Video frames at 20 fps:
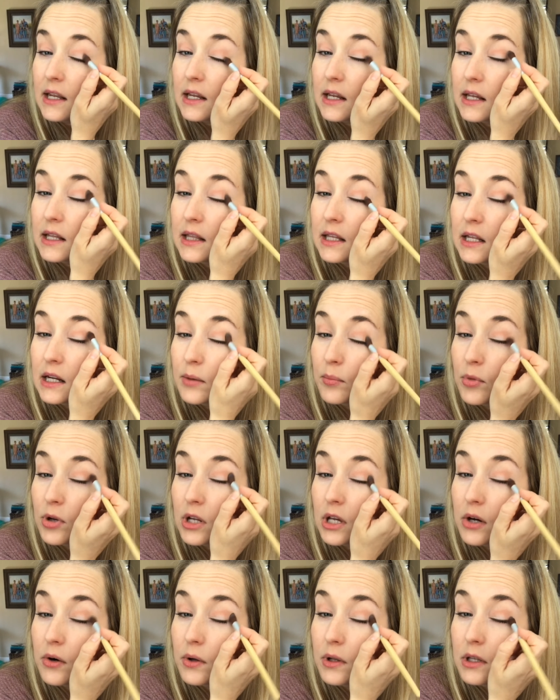and then I'm gonna
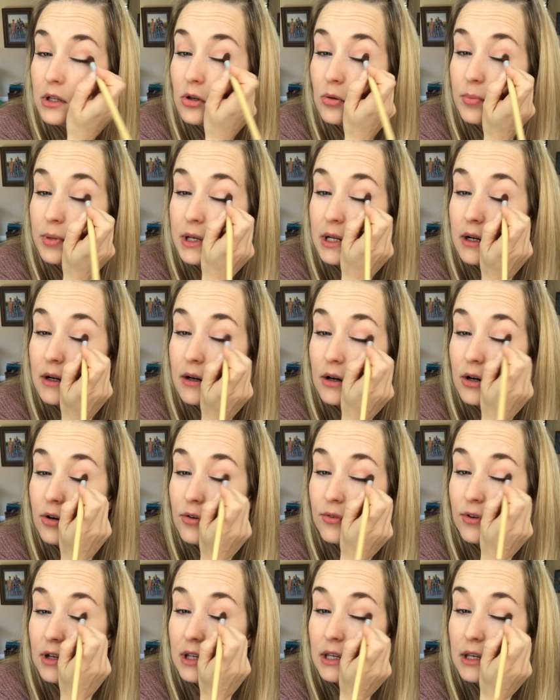go a little bit over
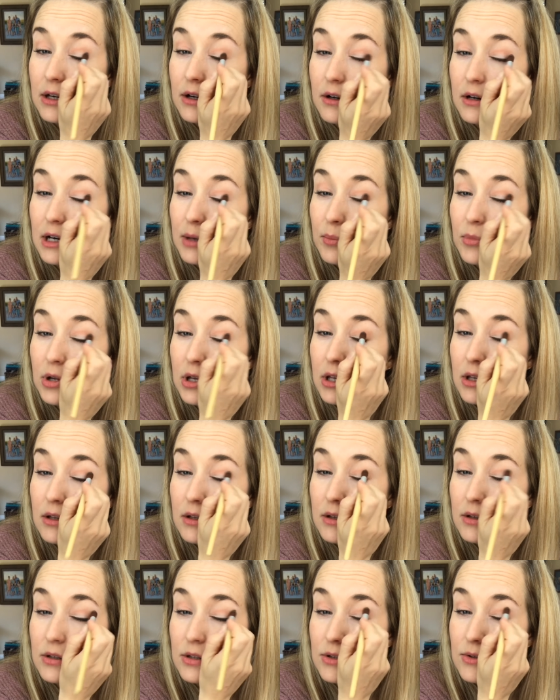here. I'm gonna
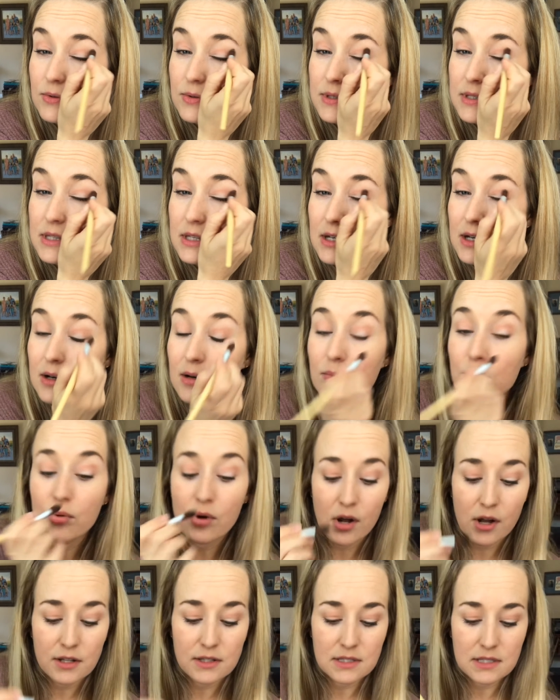use the
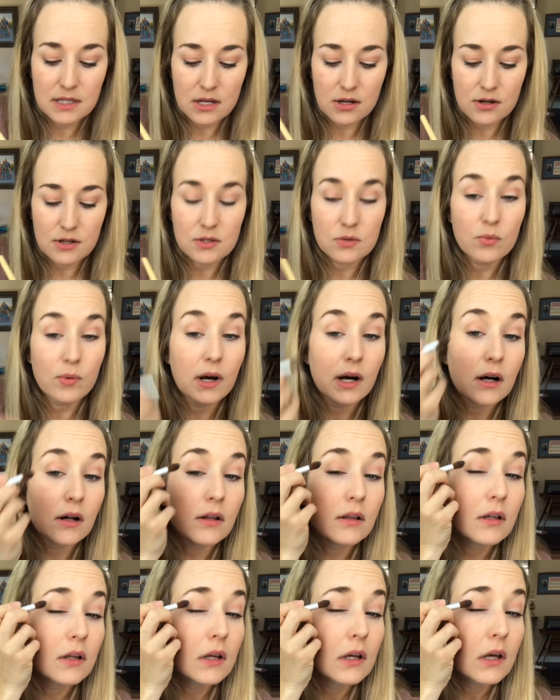bronze there as well.
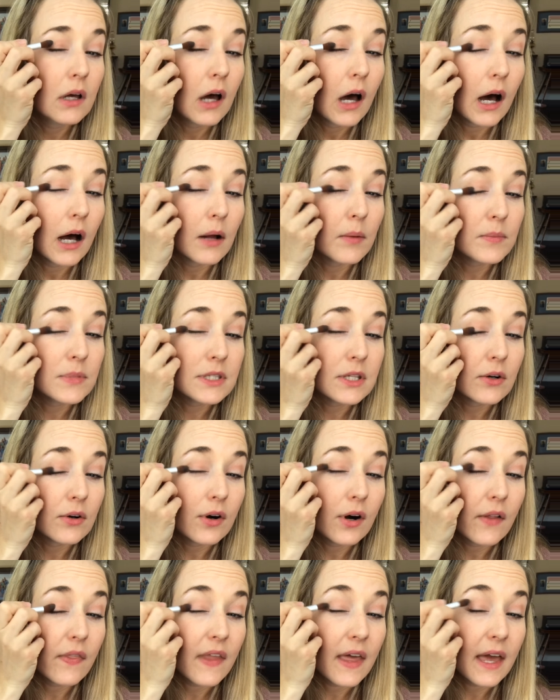So
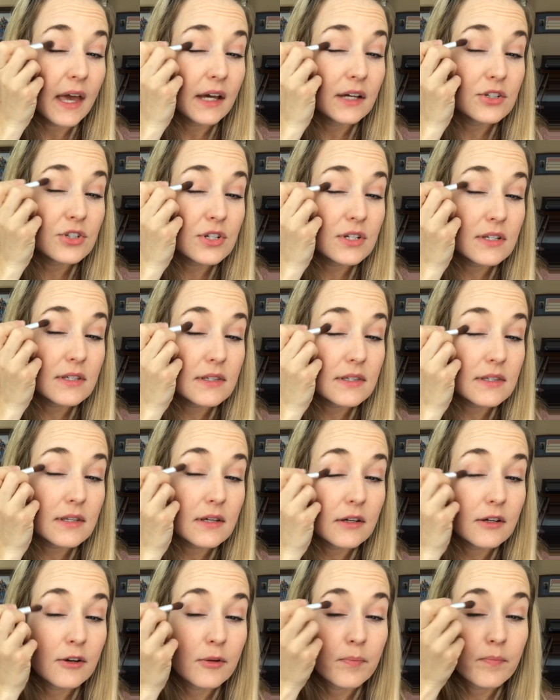on the edges,
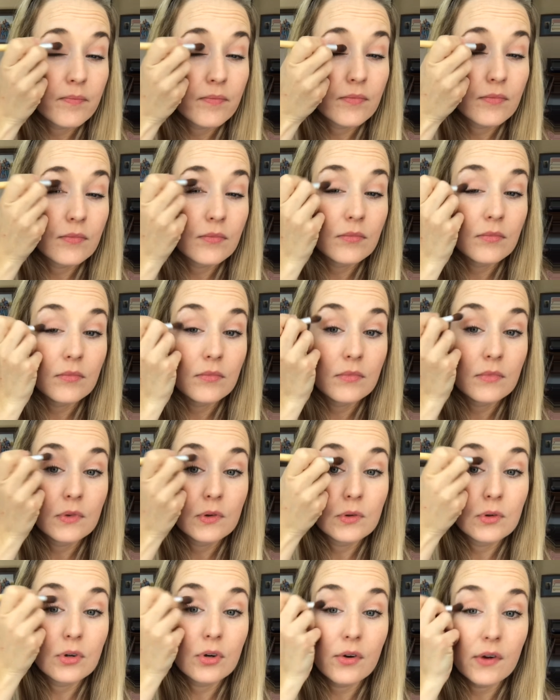
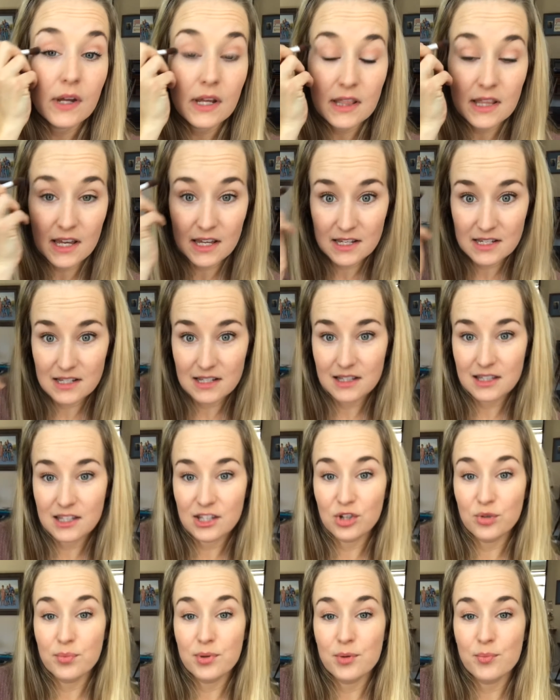we'll create that little
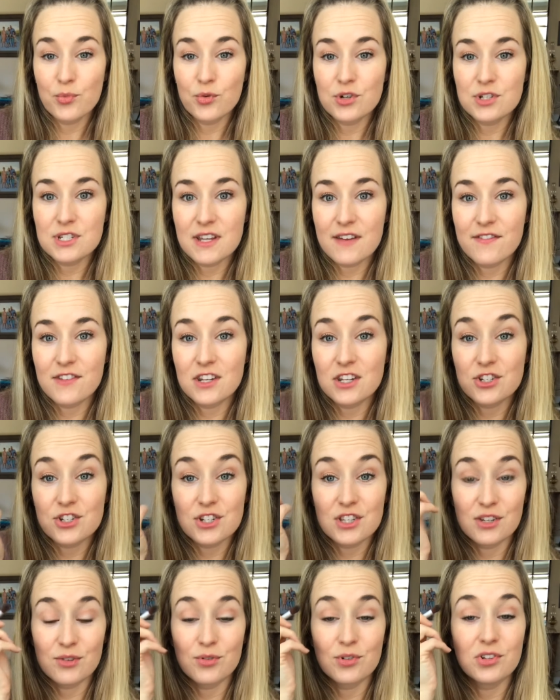bit more definition
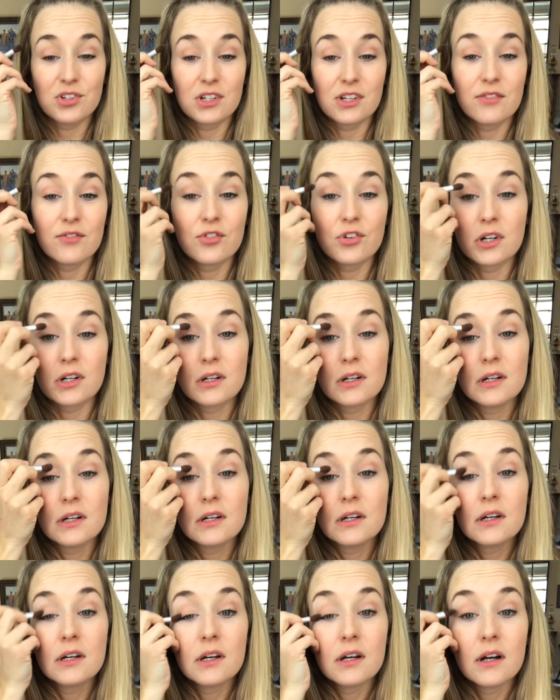that we're looking for.
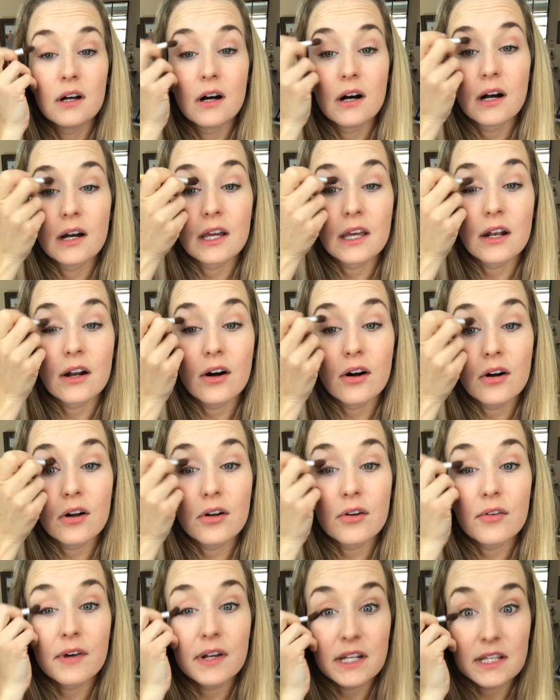You can
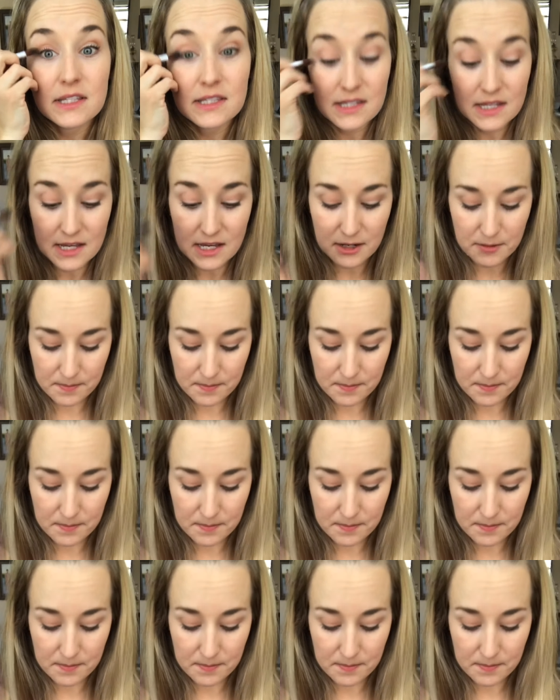already see it.